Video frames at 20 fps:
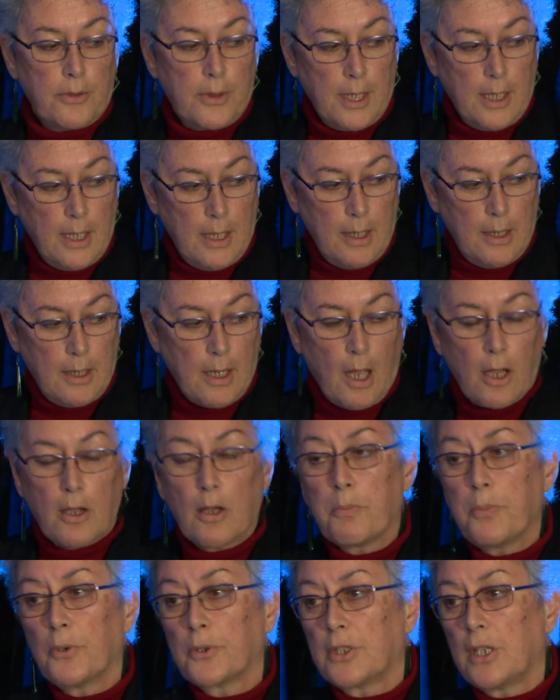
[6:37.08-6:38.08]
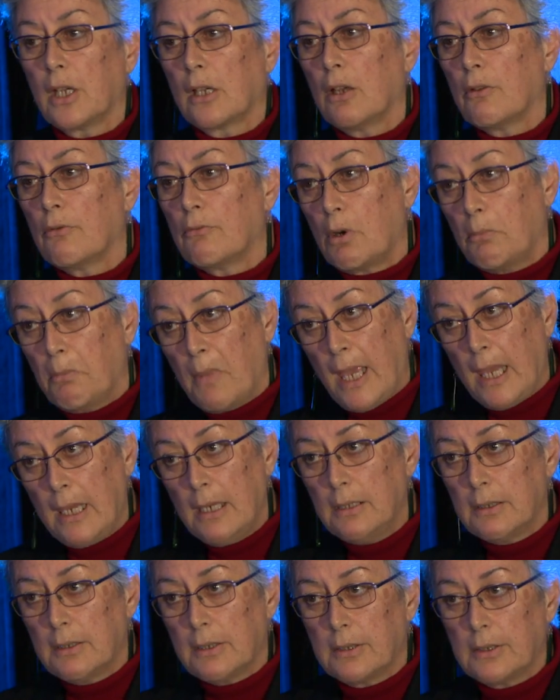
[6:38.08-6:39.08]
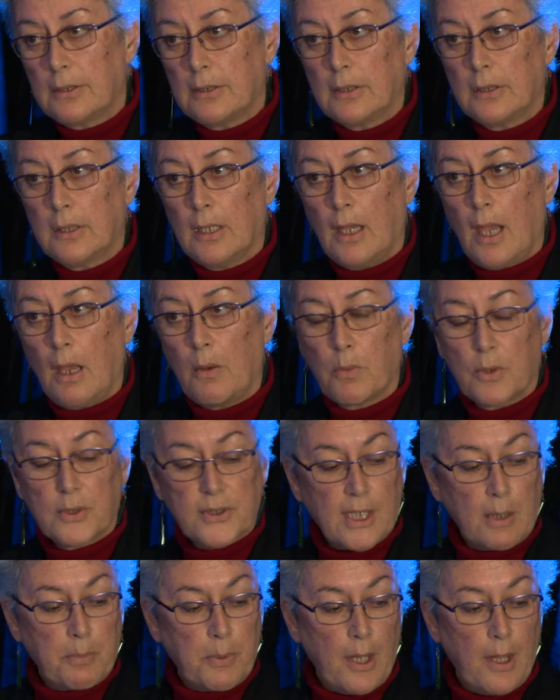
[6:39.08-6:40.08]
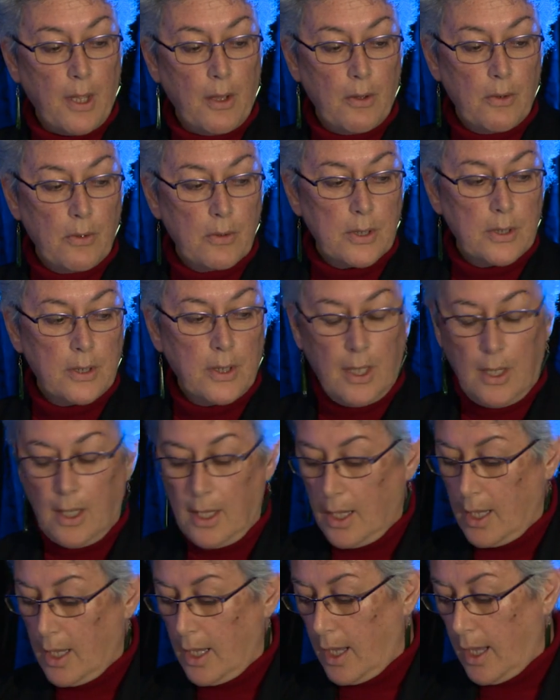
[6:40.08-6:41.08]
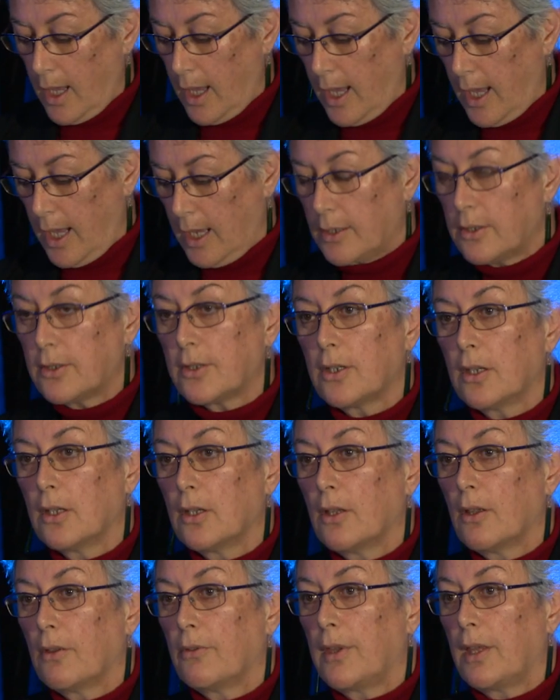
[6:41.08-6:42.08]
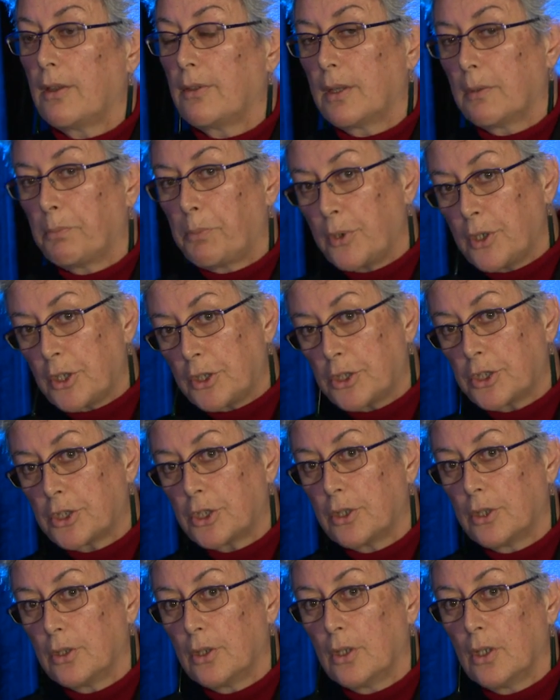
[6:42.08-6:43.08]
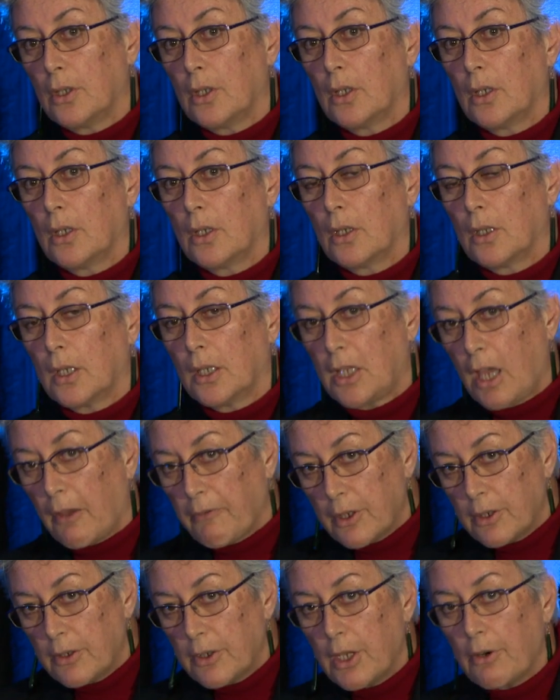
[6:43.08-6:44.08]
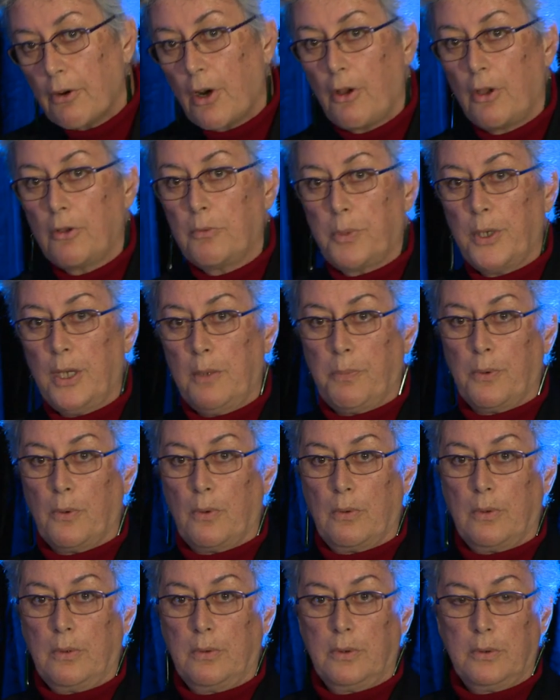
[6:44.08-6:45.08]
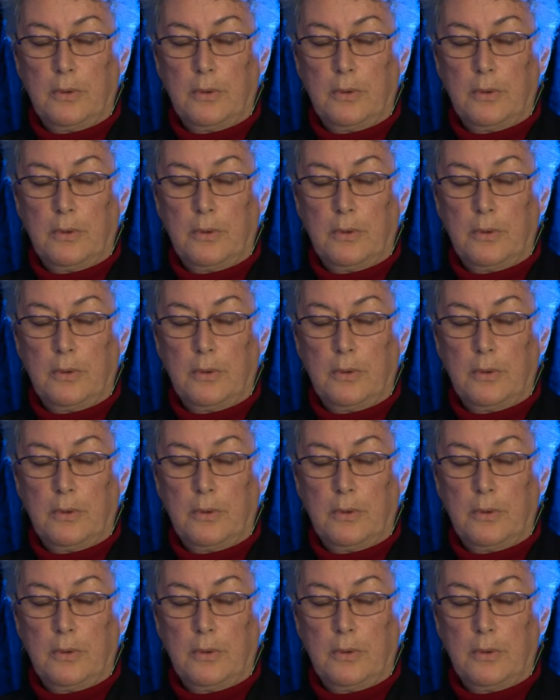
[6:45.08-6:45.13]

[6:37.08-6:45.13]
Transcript: the hakaputanga remained and was upheld, and that the British governed their own people.